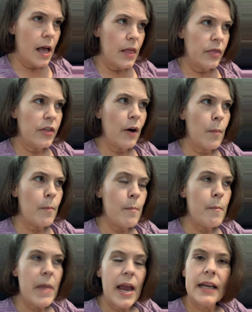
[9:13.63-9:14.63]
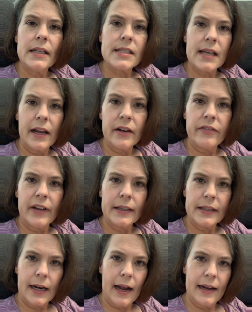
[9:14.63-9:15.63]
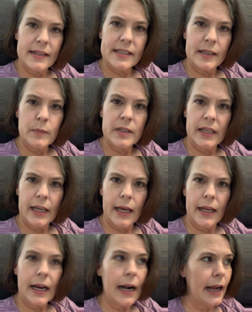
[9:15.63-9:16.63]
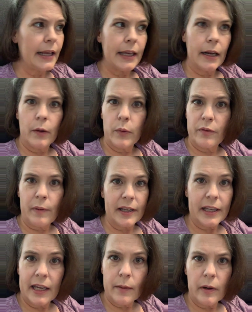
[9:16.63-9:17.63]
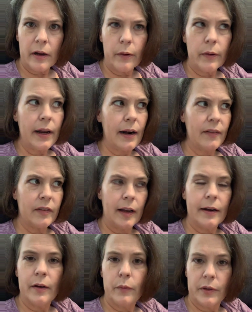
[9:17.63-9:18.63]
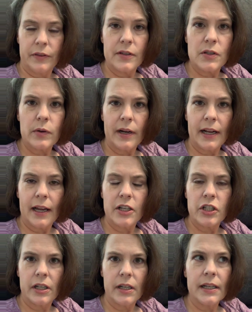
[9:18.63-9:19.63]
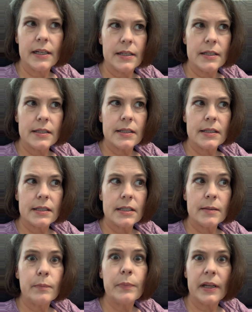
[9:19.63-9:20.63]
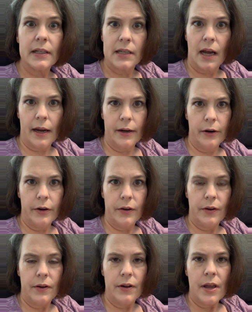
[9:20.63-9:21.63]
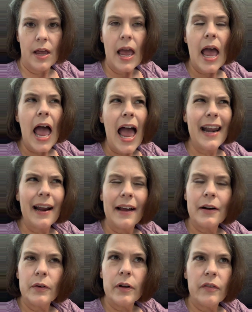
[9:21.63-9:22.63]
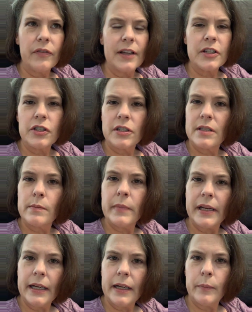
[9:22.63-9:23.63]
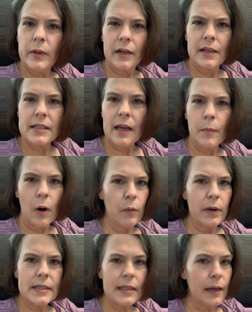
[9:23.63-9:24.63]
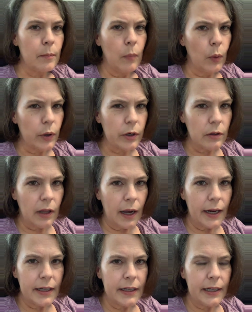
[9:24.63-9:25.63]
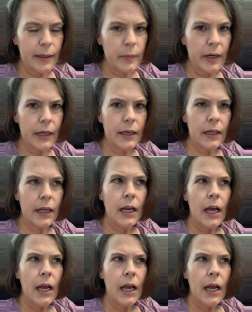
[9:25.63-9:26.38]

The main side effect that I seem to get, and I get it with my chemo and I've gotten it with this radiation, is being tired. And I don't know if that's just me because I'm always like borderline anemic.